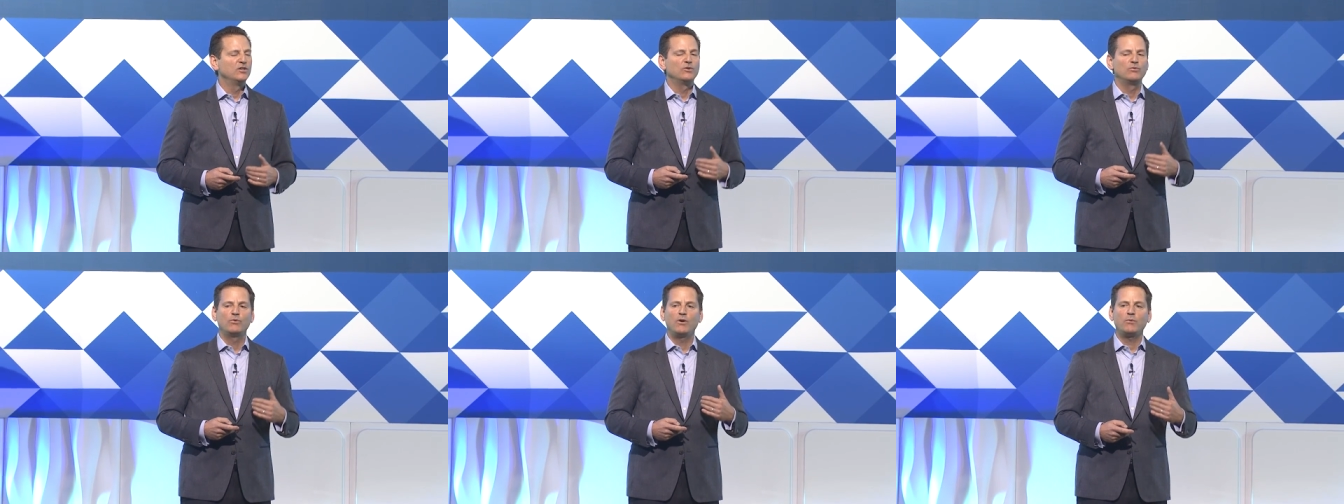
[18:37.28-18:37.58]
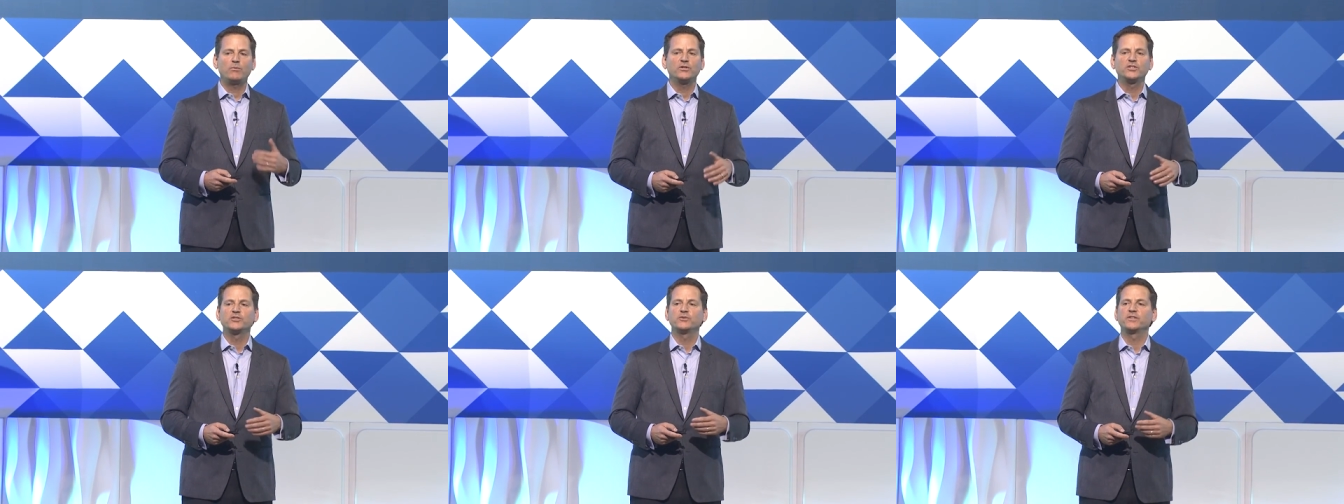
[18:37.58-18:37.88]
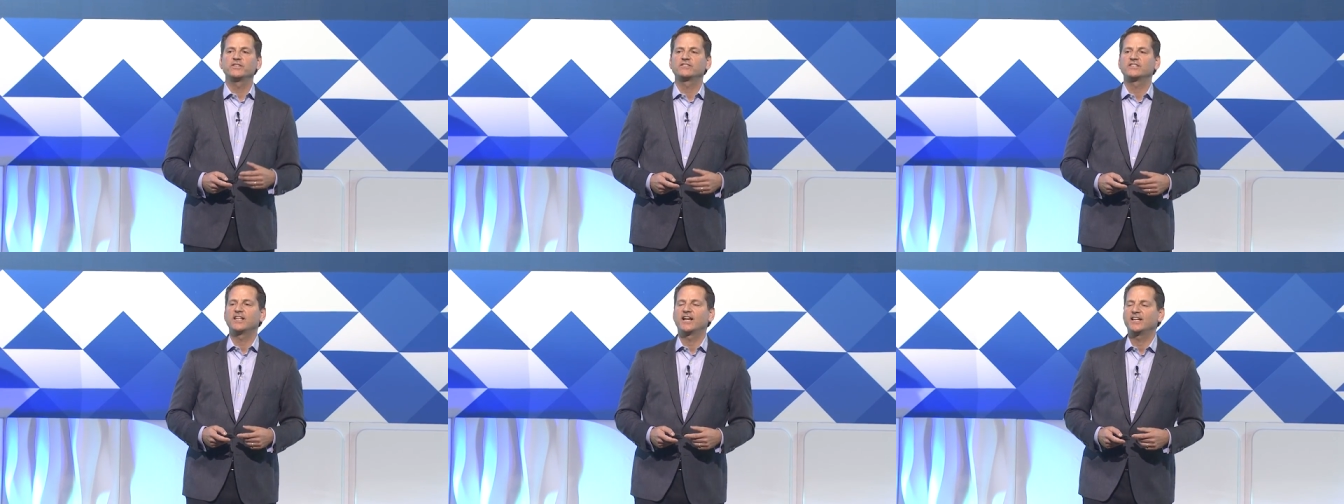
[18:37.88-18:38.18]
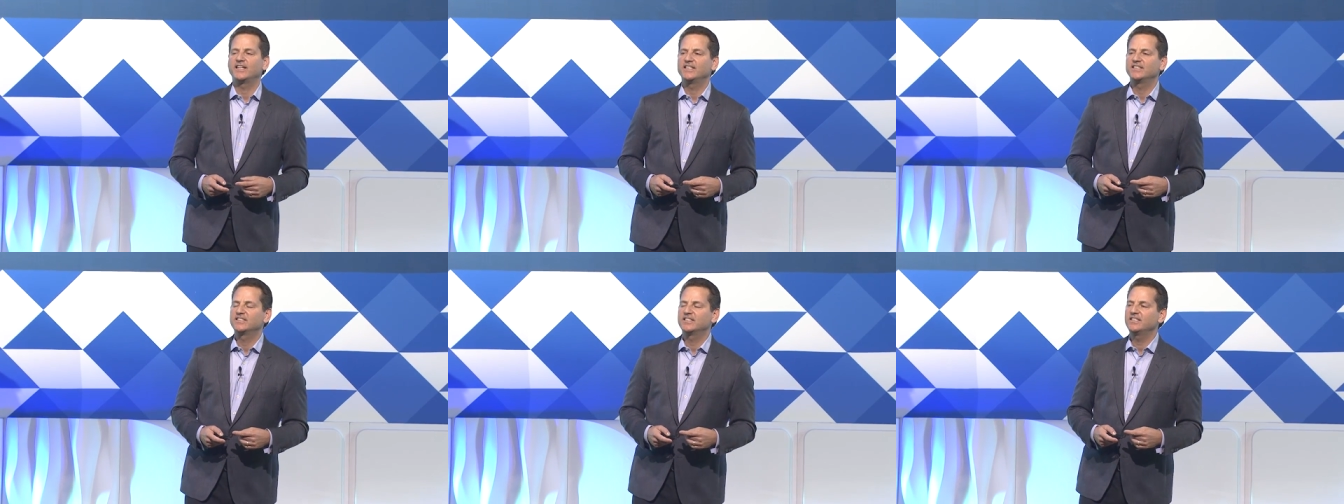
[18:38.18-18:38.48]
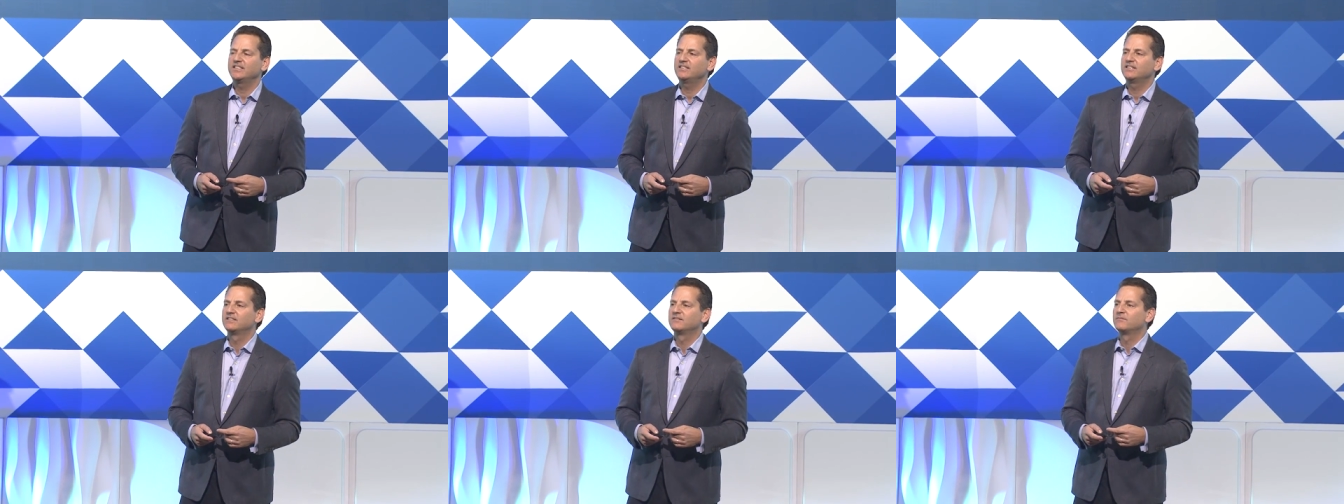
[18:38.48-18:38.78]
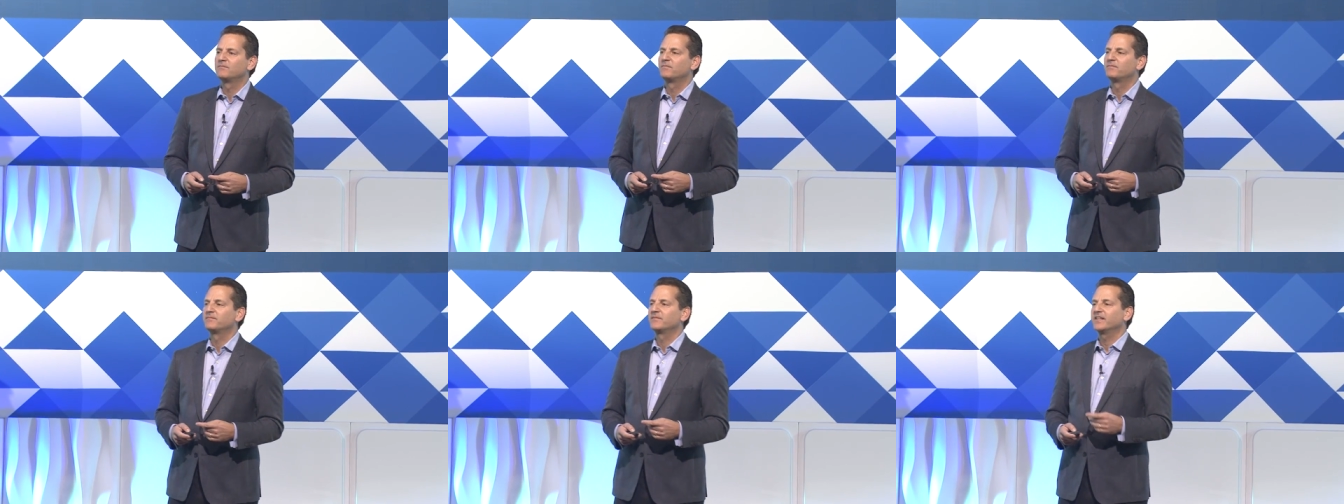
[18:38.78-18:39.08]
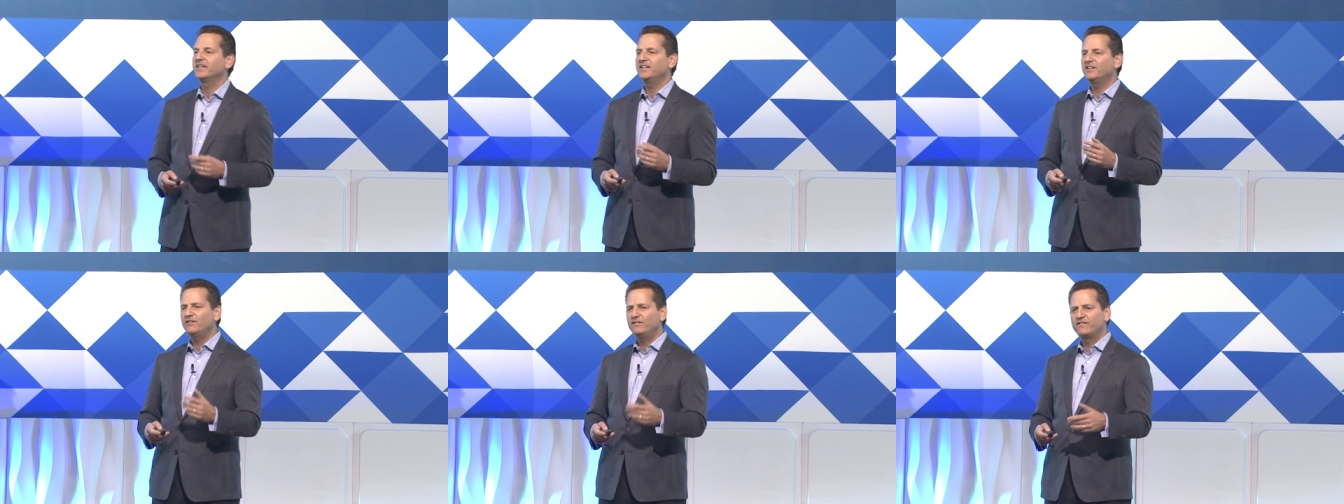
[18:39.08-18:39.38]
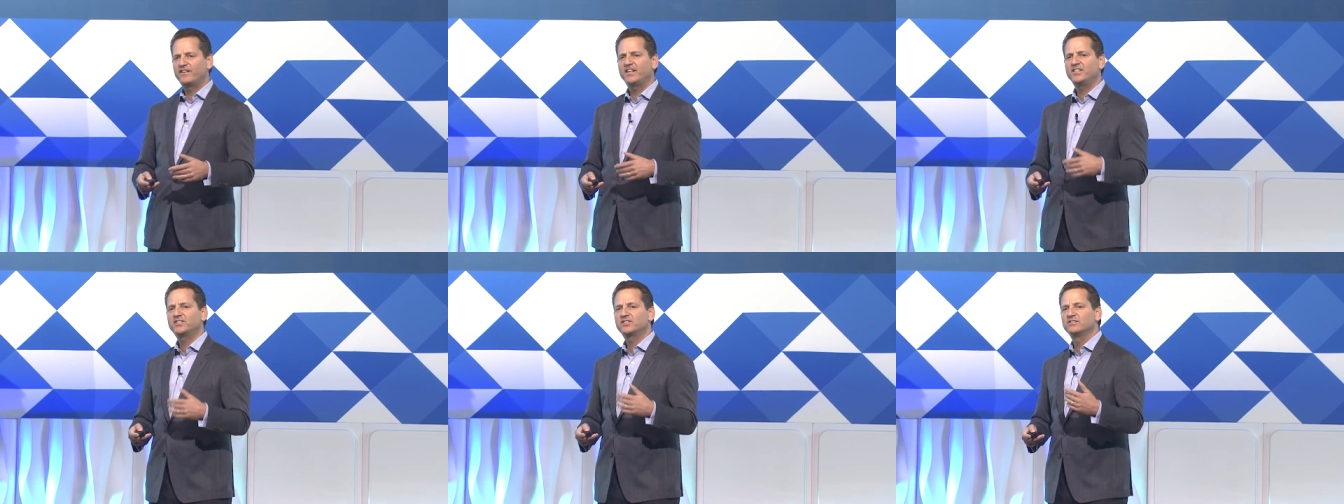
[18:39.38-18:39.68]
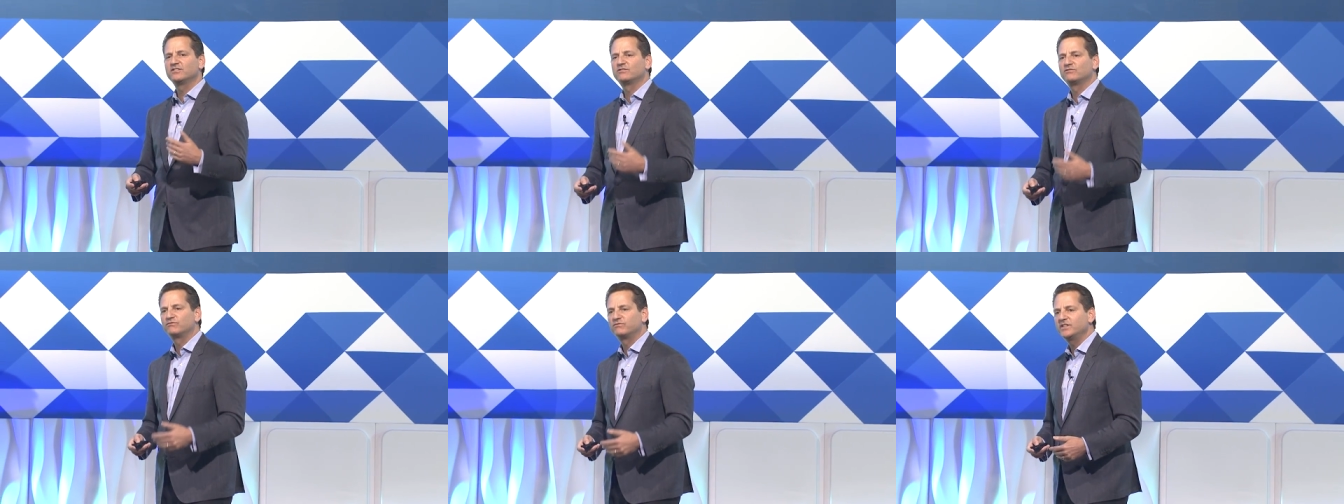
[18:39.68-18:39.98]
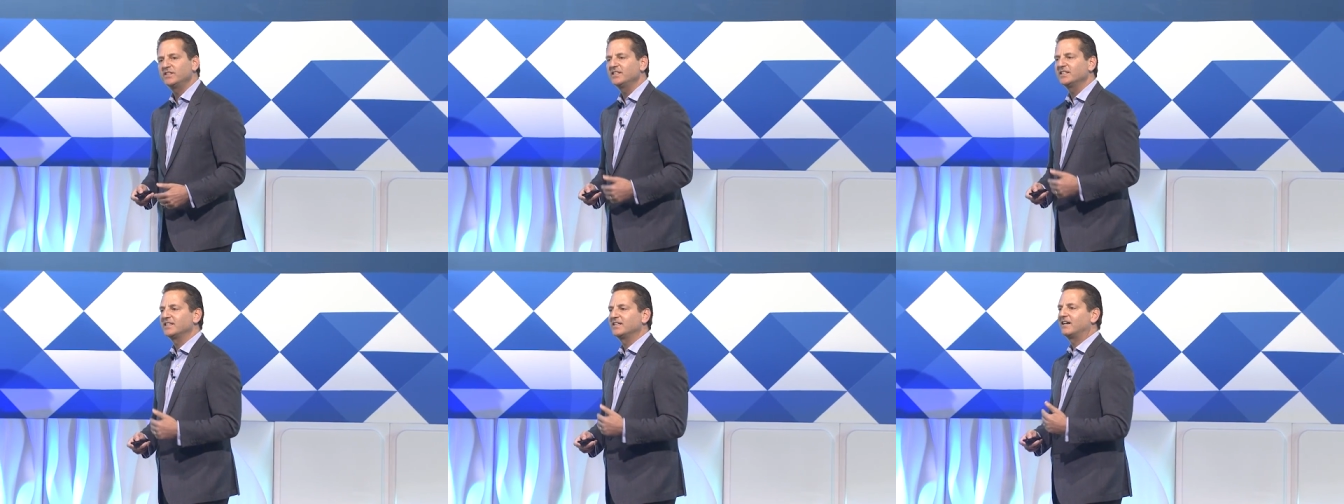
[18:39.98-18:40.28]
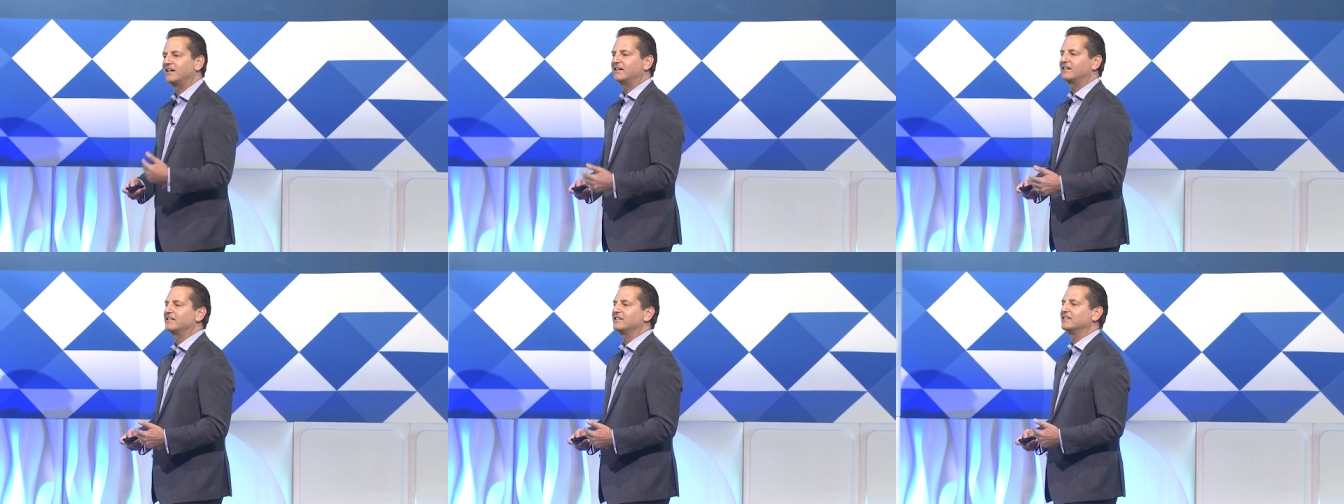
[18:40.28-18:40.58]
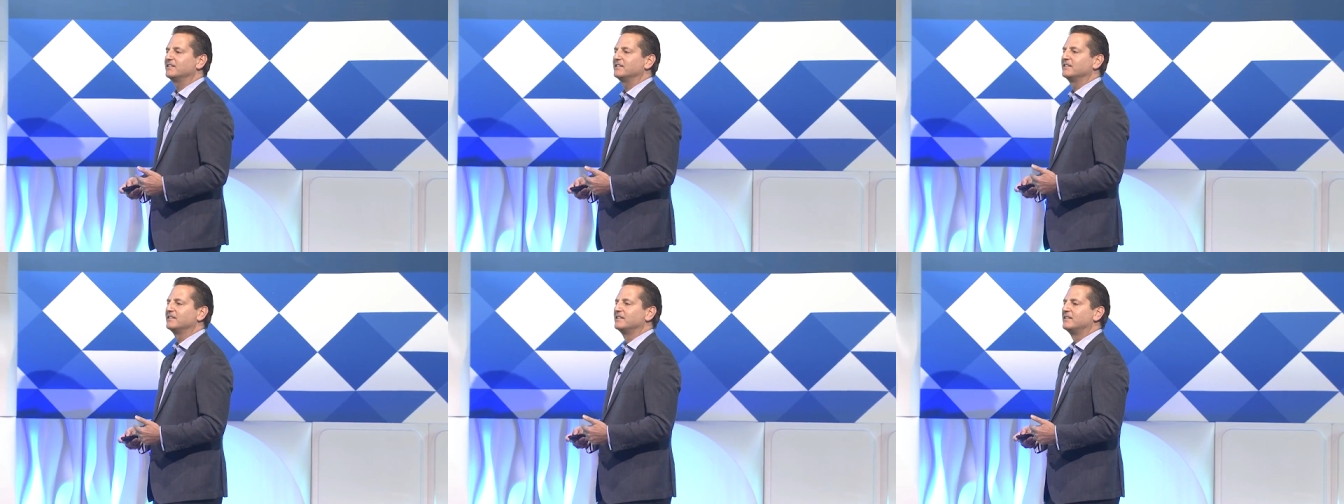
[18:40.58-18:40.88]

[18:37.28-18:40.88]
What we're doing is not easy. Innovation's really hard,